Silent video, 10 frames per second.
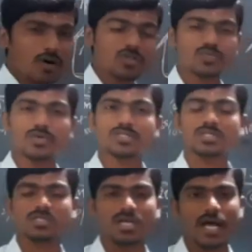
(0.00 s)

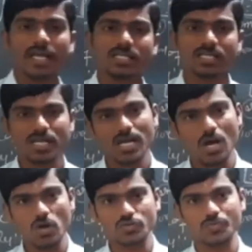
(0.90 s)
osmosis and
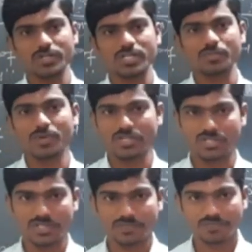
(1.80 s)
osmotic
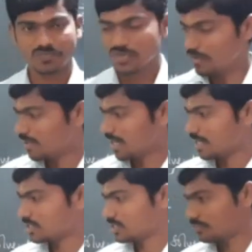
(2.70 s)
pressure. We'll
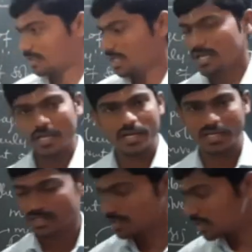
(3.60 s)
continue in the
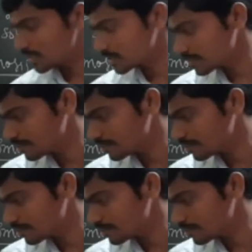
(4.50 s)
next class.